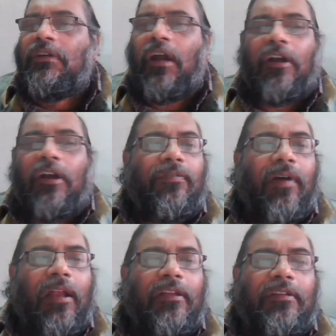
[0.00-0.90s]
Hadoop
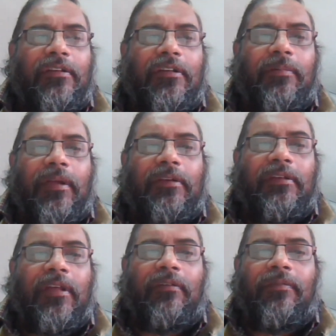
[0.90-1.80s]
file system,
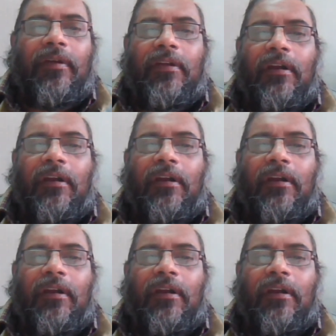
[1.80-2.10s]
HDFS,